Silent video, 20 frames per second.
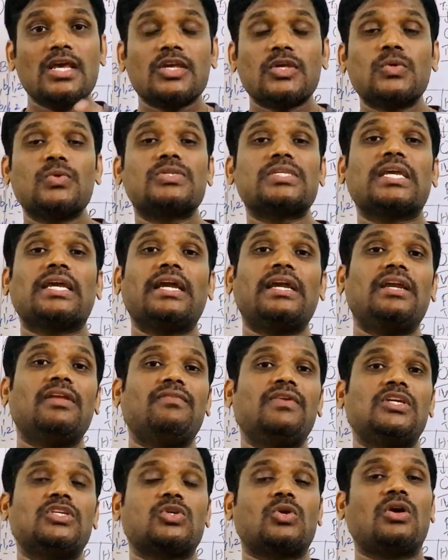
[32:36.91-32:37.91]
using a
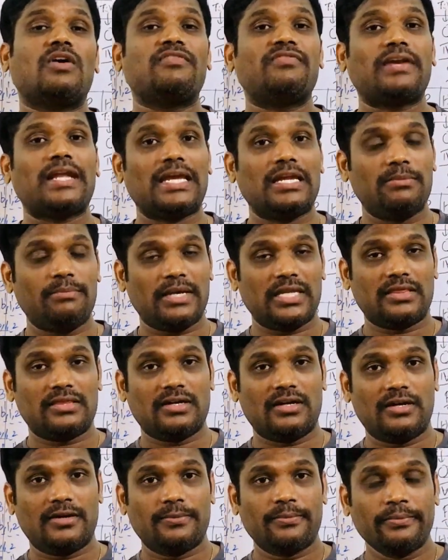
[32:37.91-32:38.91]
division of line
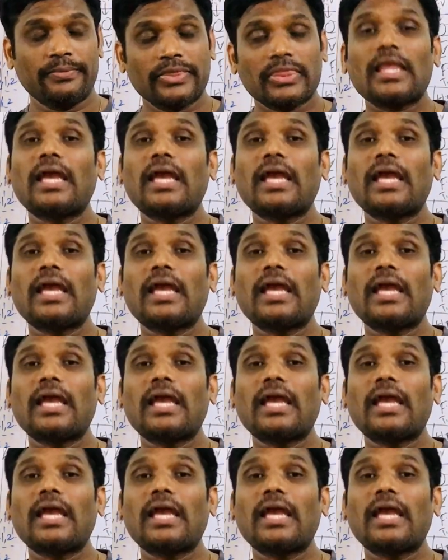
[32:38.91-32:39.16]
method.